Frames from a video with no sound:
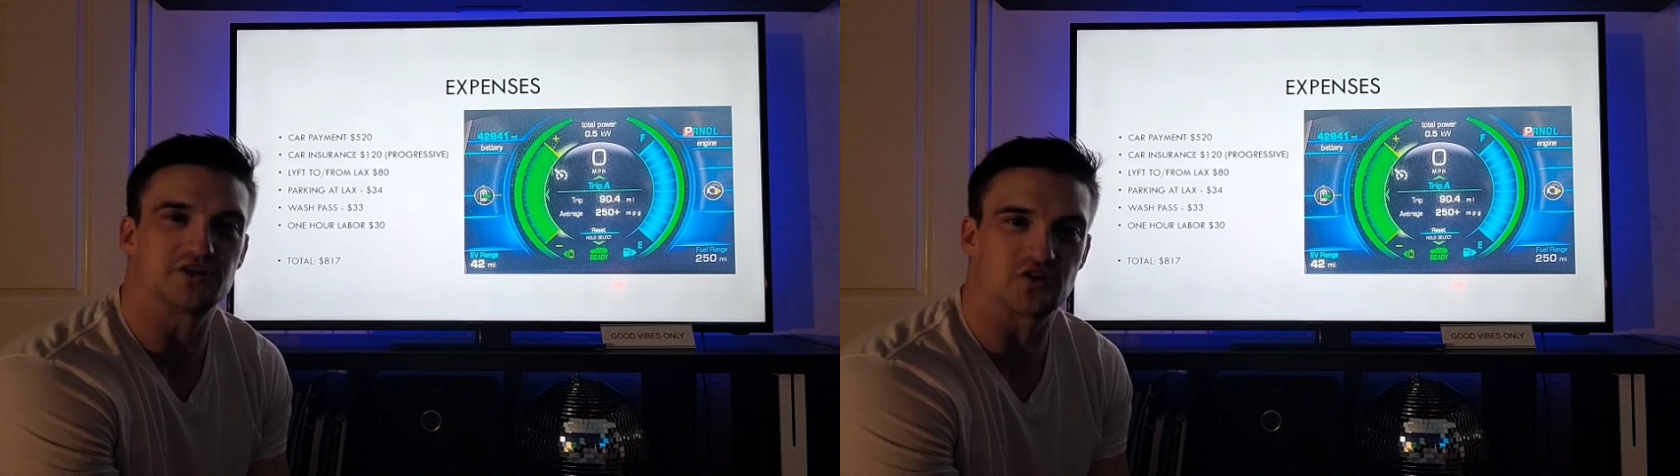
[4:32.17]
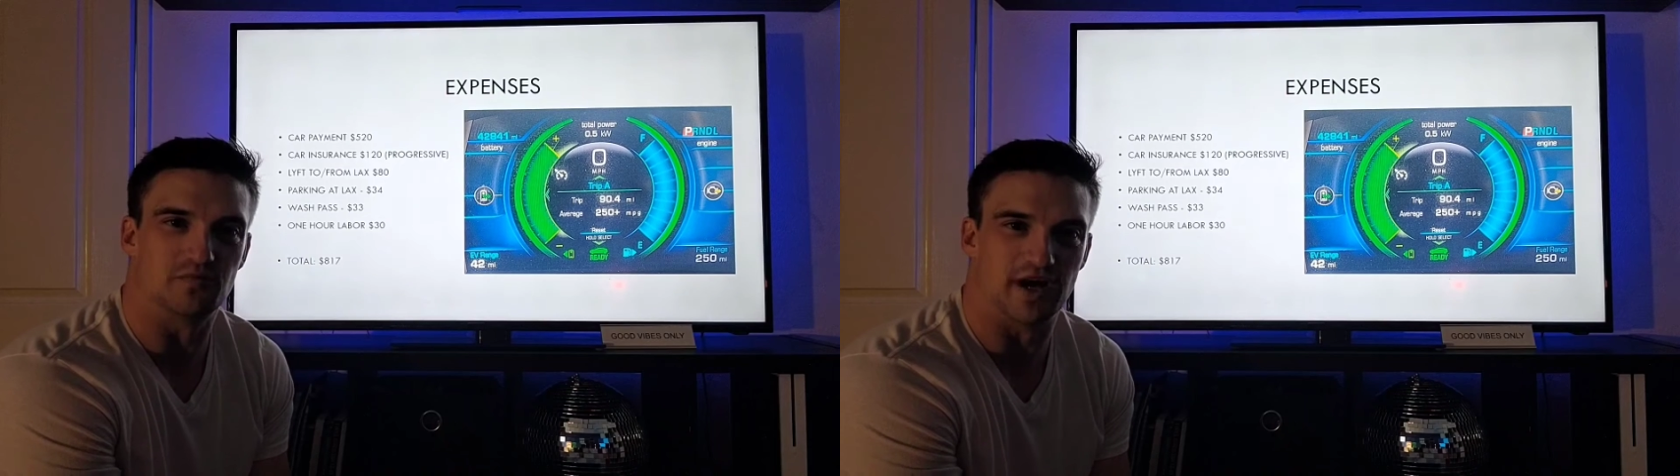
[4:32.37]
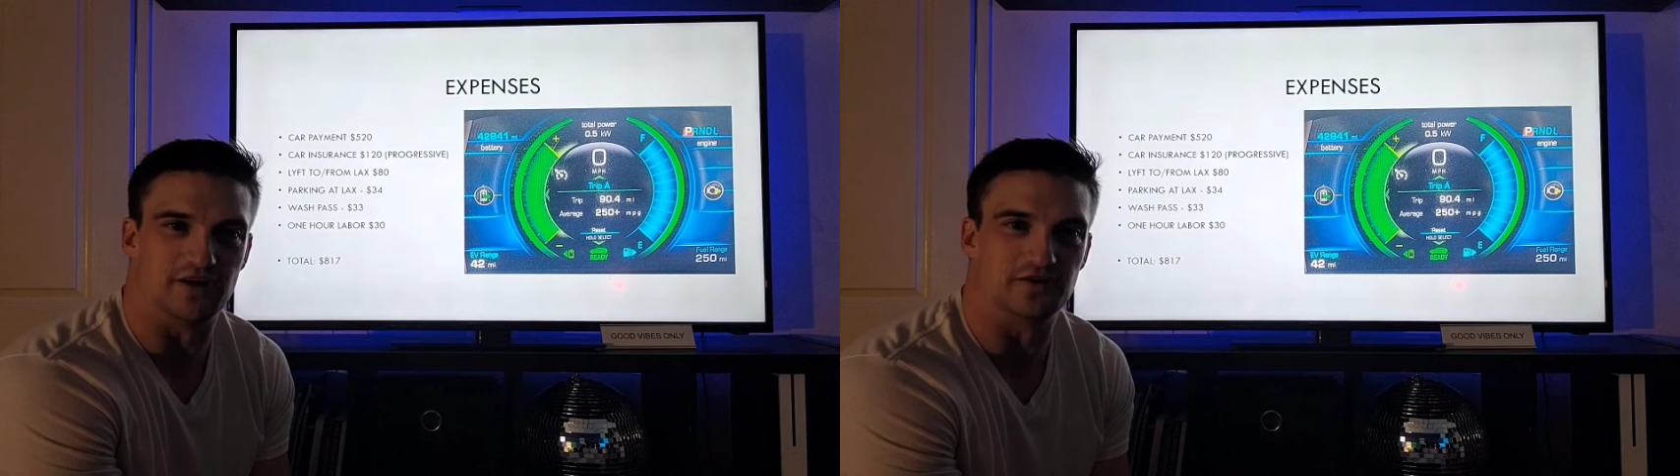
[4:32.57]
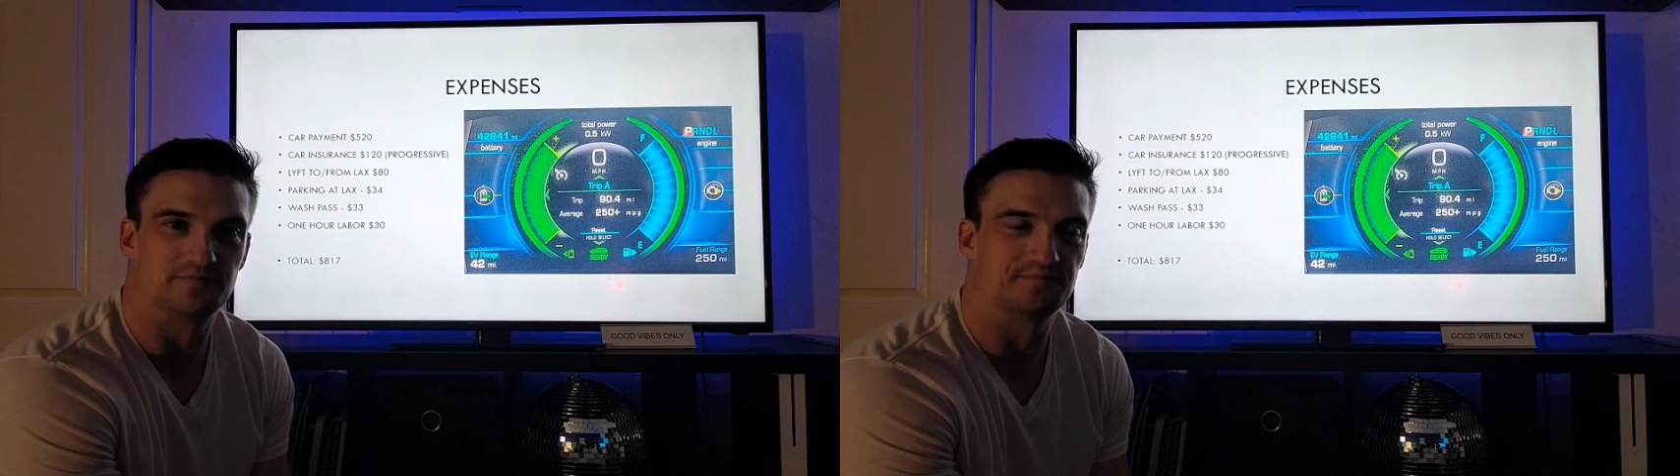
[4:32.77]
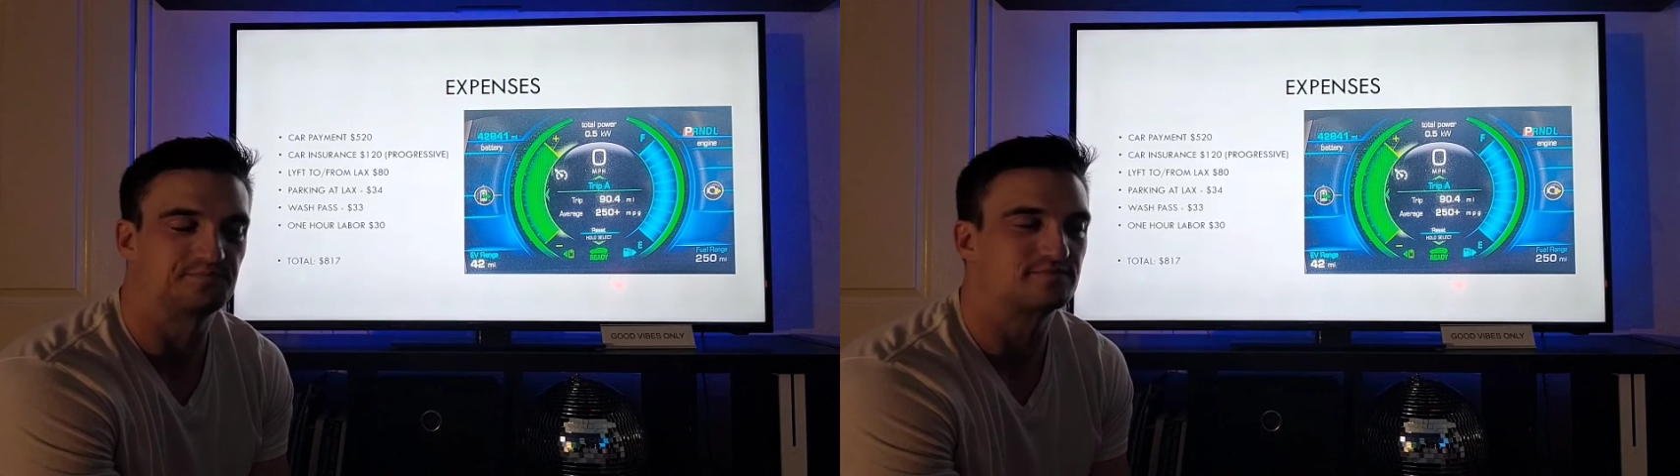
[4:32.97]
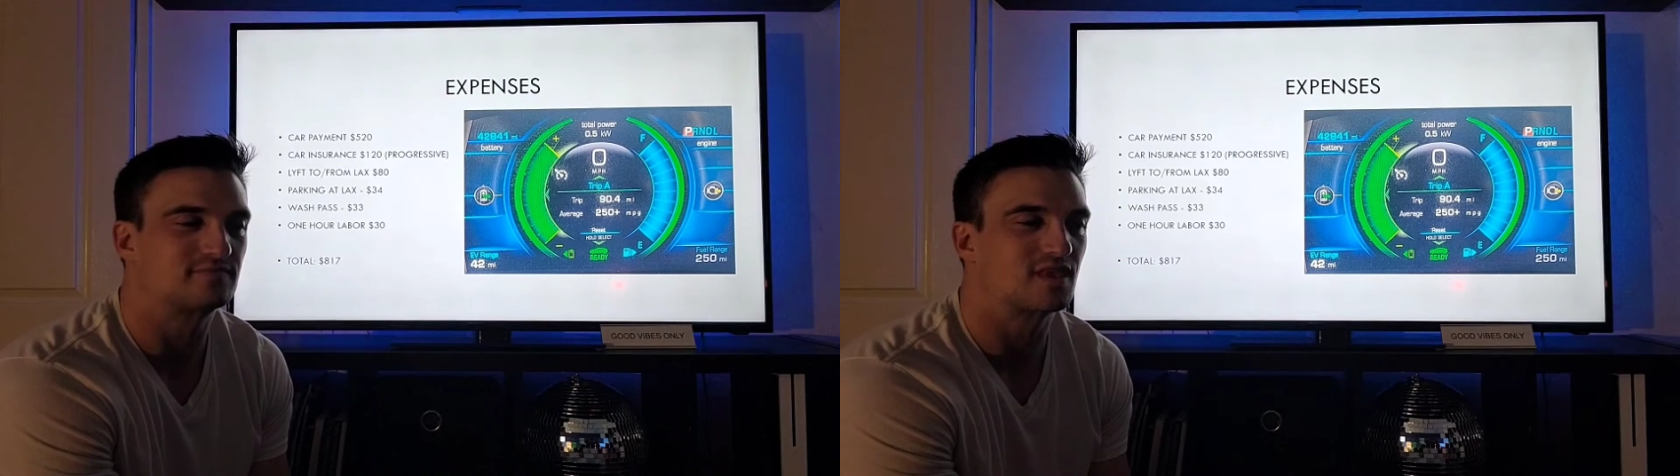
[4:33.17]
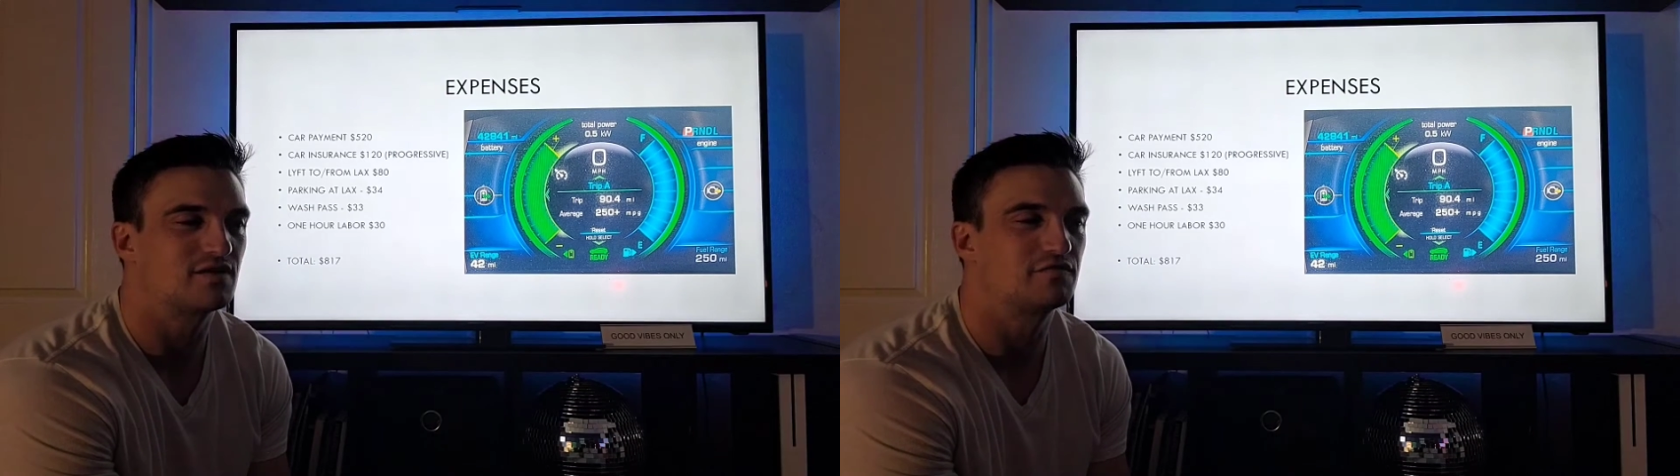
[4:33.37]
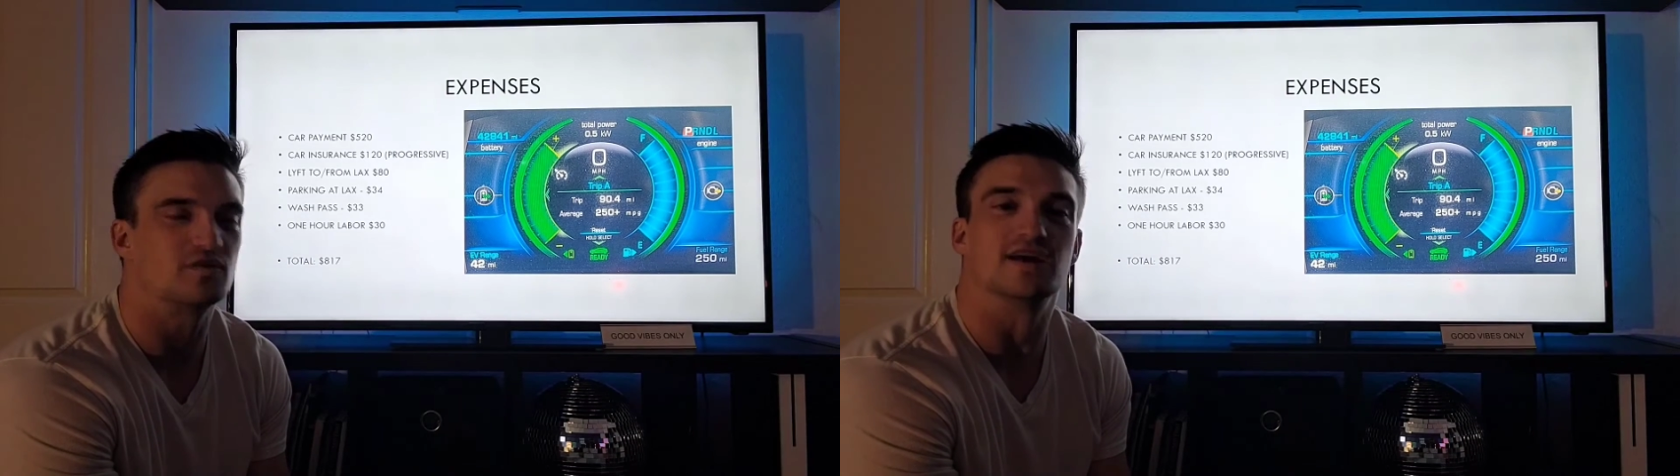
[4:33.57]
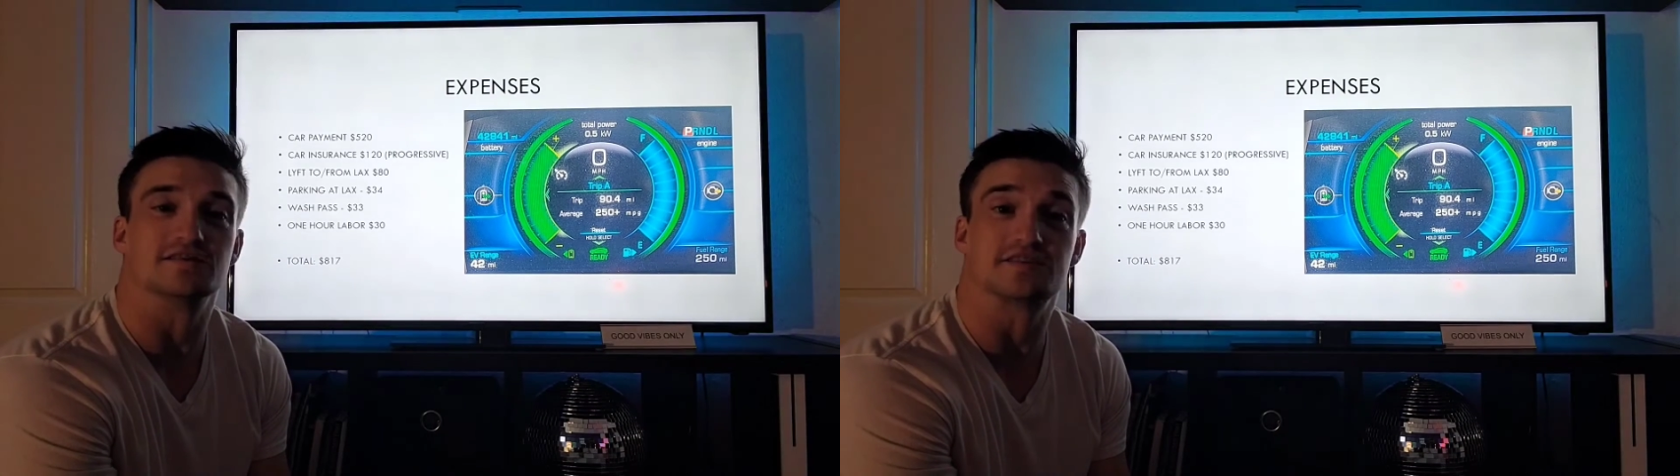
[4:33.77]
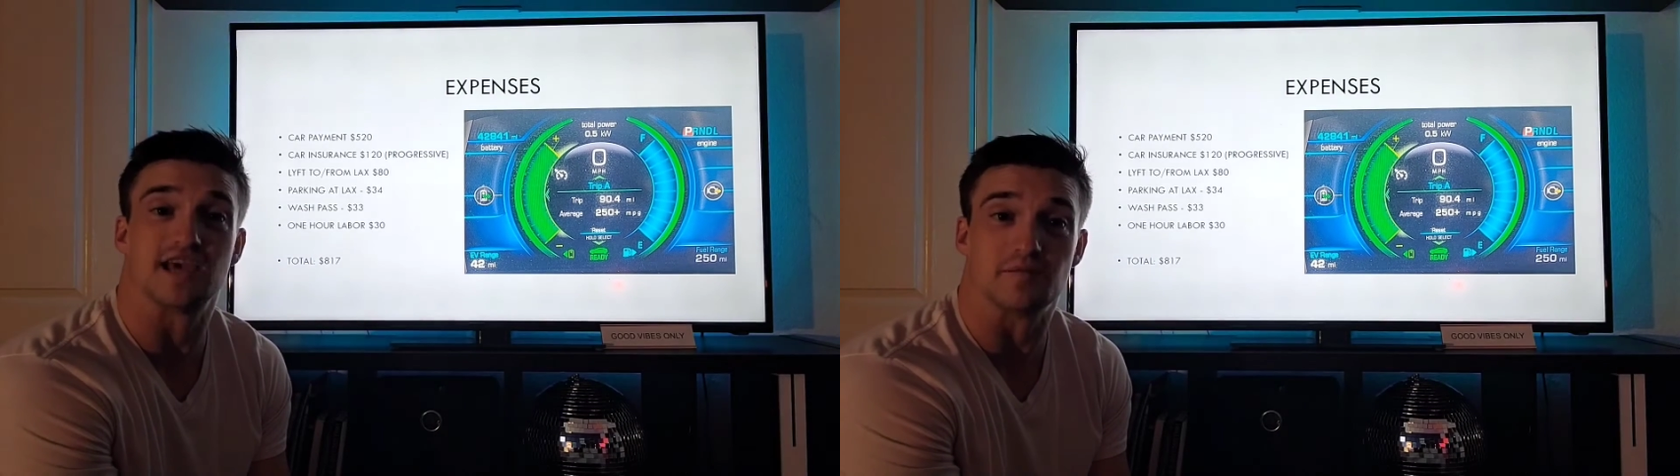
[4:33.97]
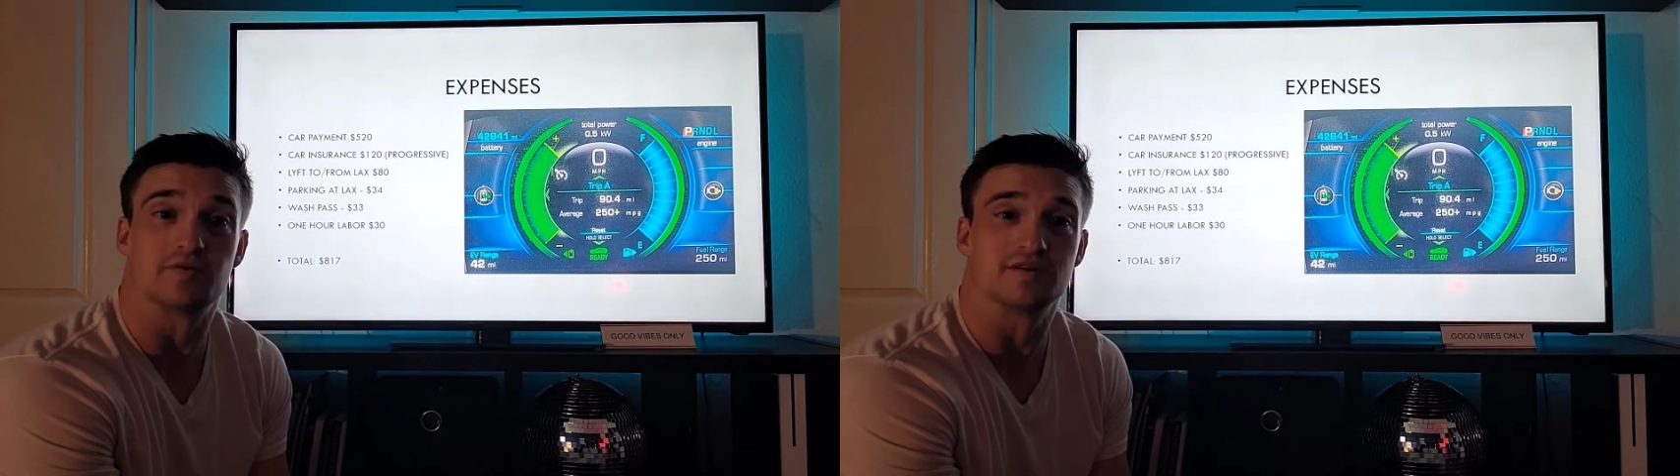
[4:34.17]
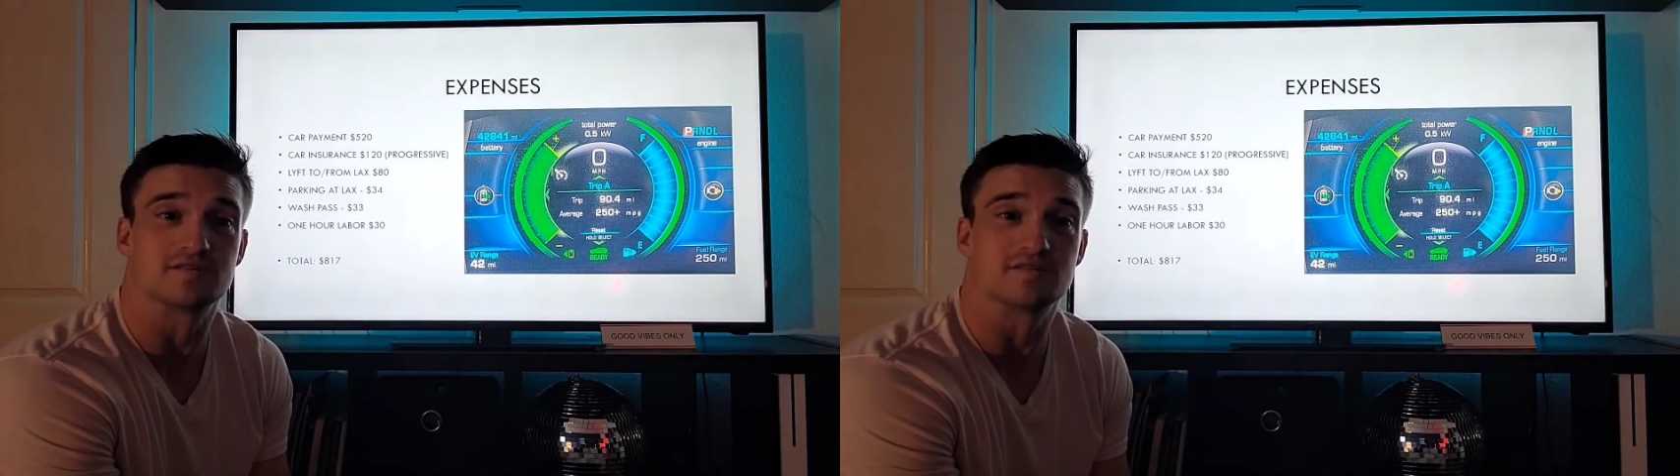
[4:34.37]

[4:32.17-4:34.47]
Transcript: Metromile for the Escape.